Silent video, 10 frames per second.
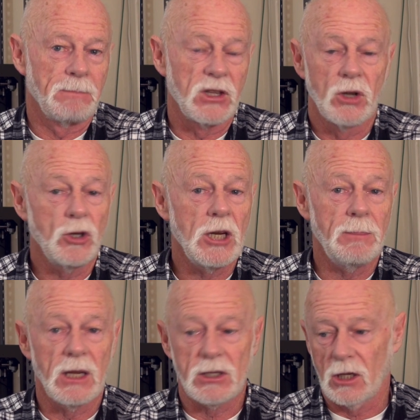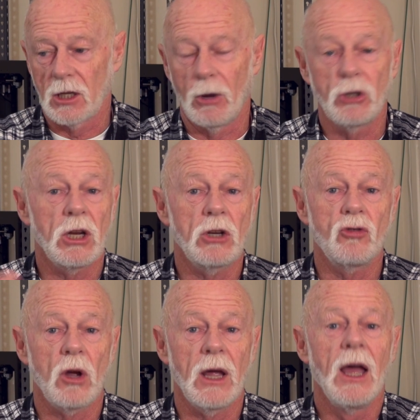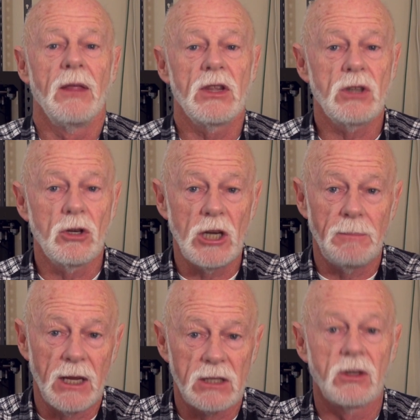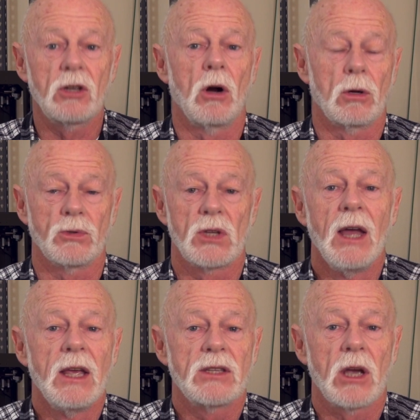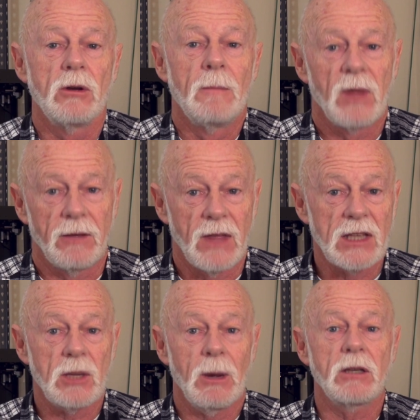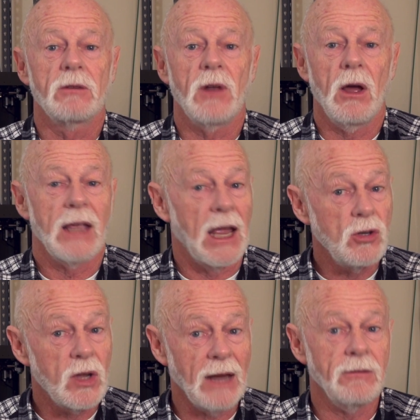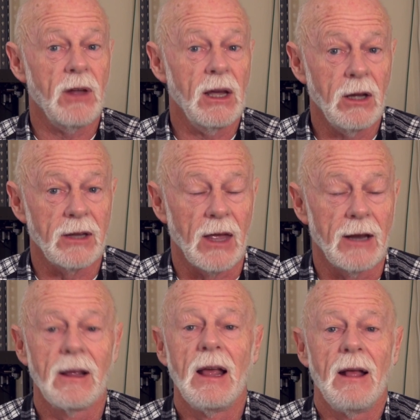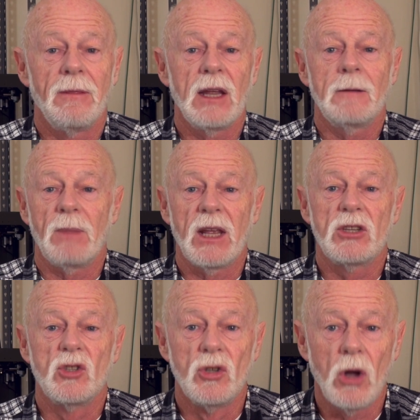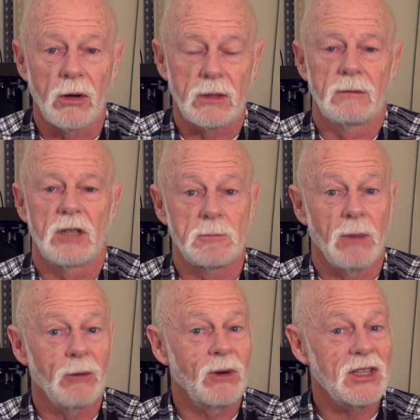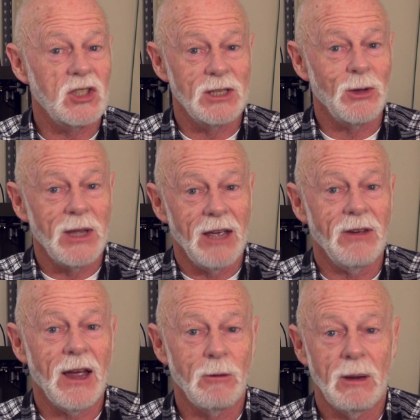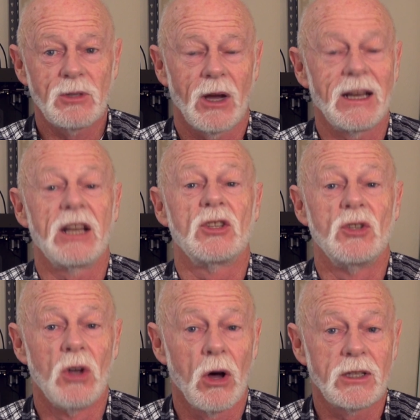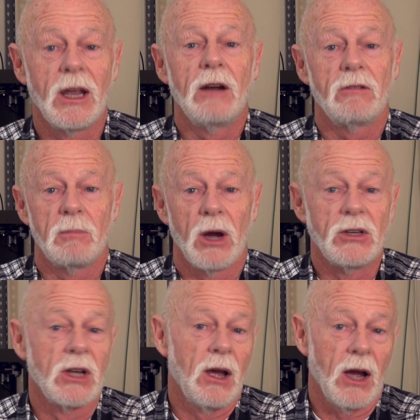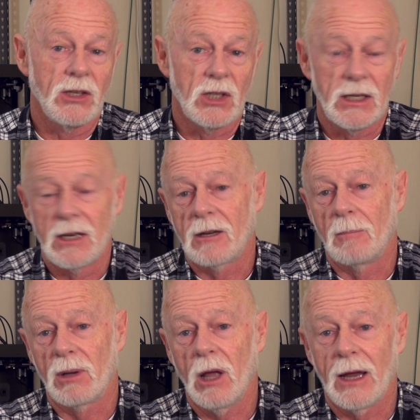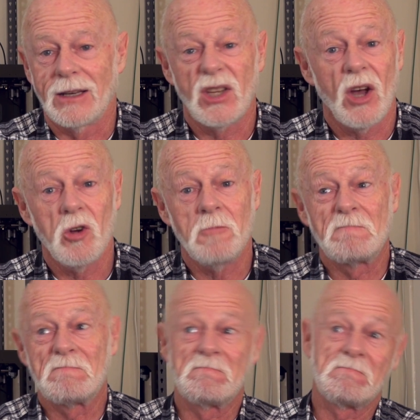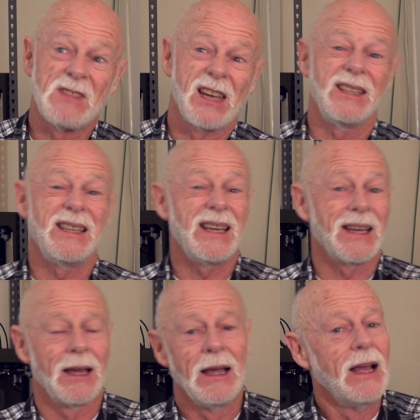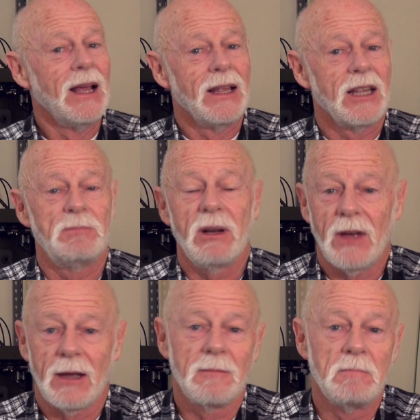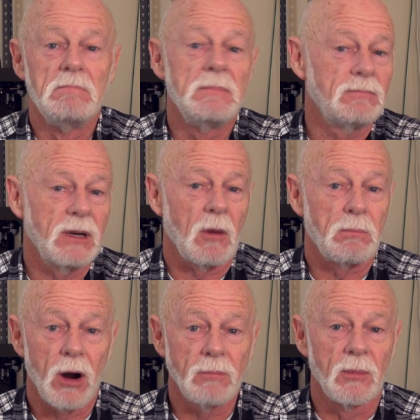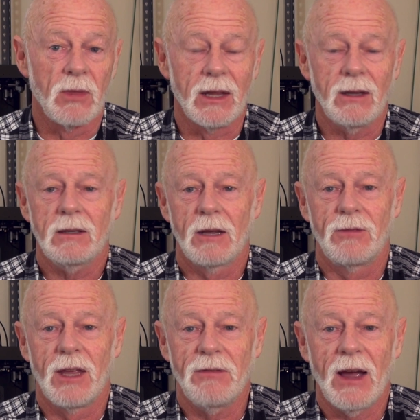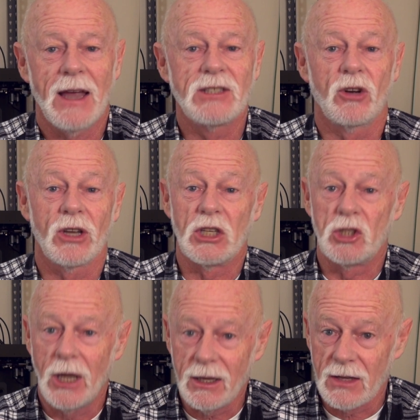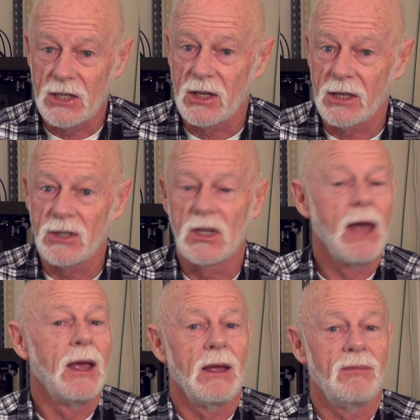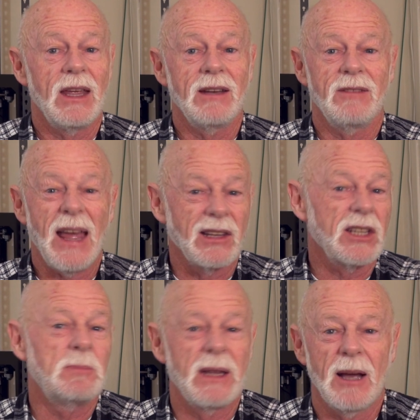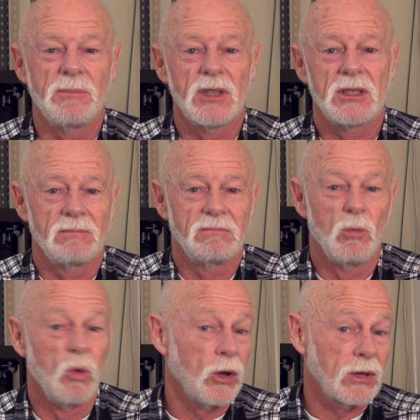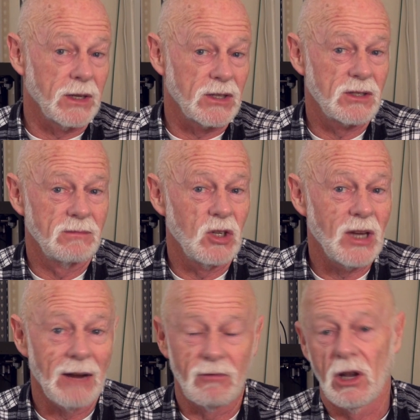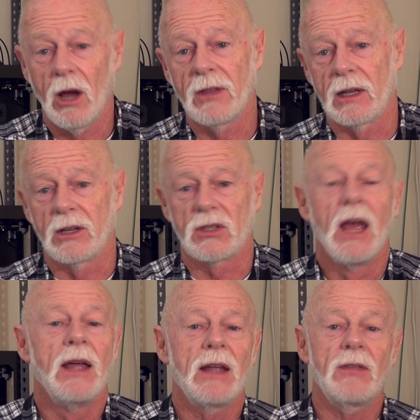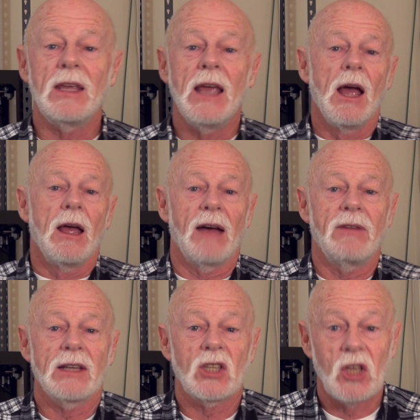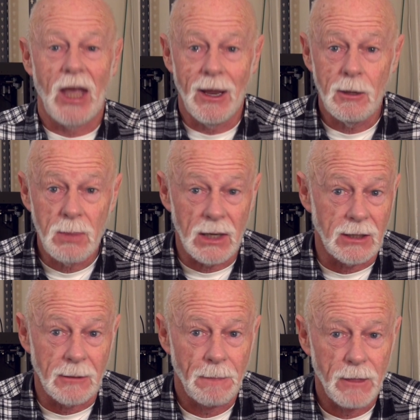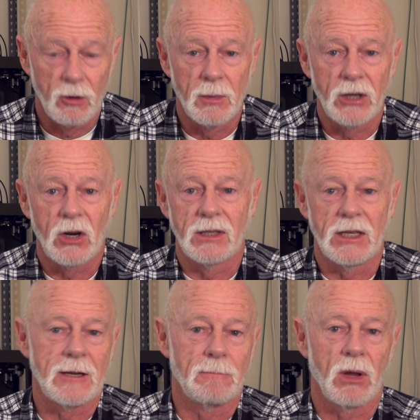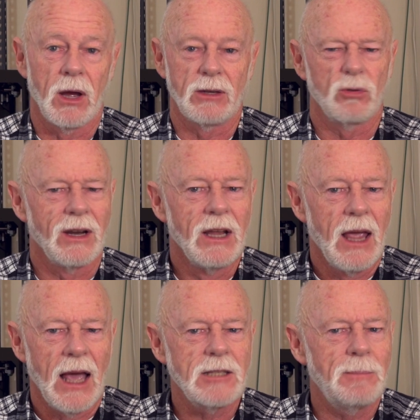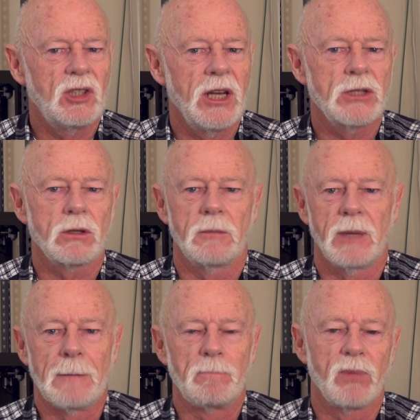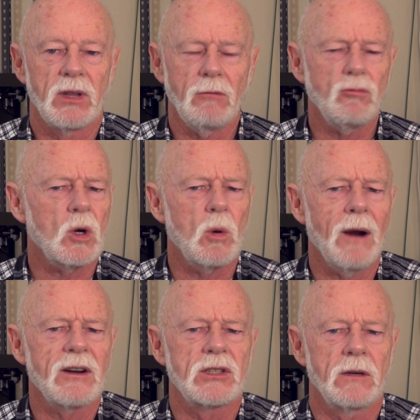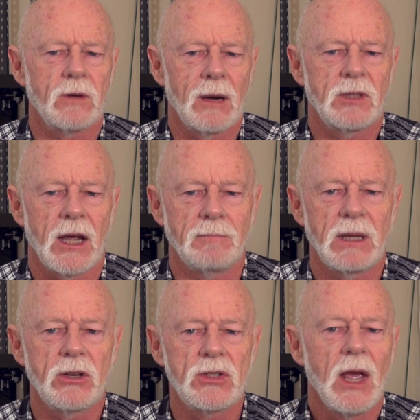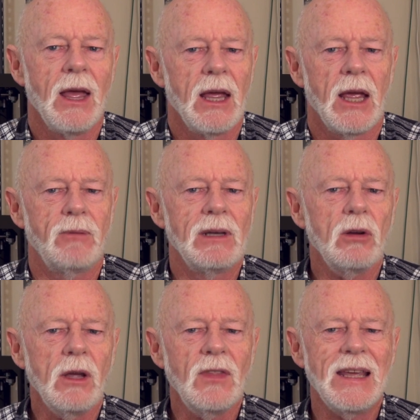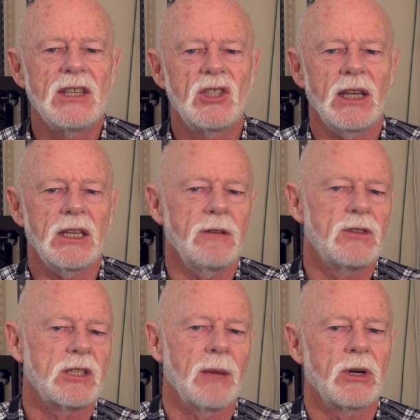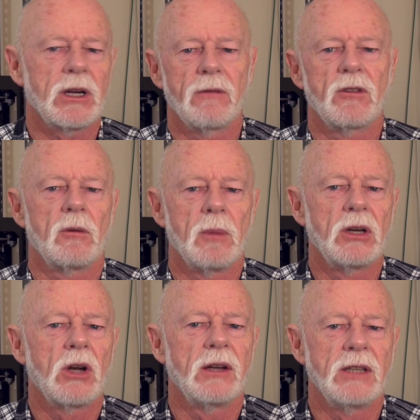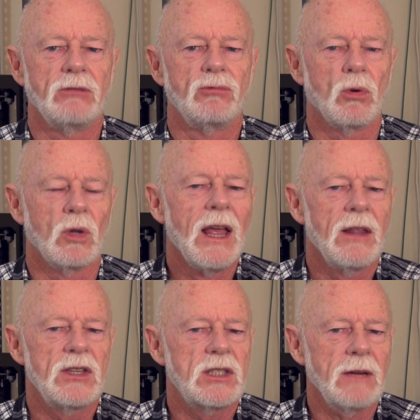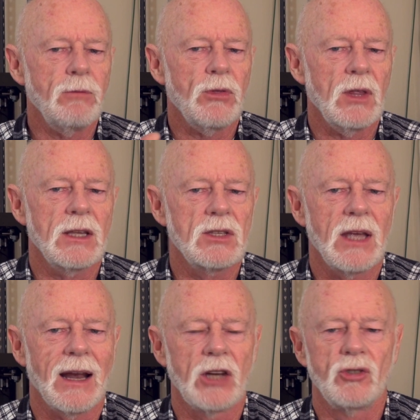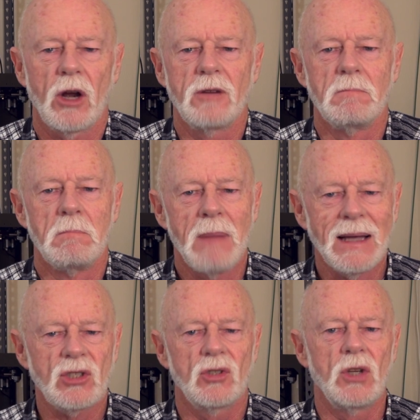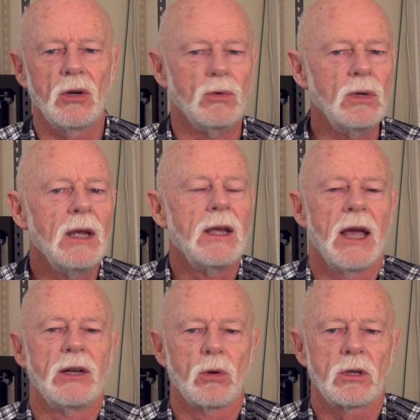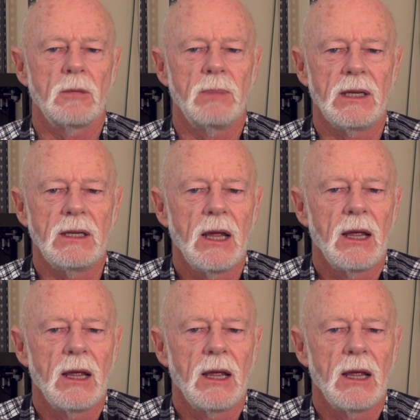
There's no GPS in the motion controller. There's no GPS in the goggles. So if that's the way you're flying and you can fly like that, then it is not, despite what it says on the FAA website, it is not remote ID compliant. So yeah, there's a bit of a problem there. If the FAA is not going to check these things, then that list becomes worthless. You can't rely on that list. Now the Avata can be remote ID compliant, or has the potential to be, but that will require a software update, because if we look at the executive summary of the remote ID rule, there's several things that a drone must do in order to be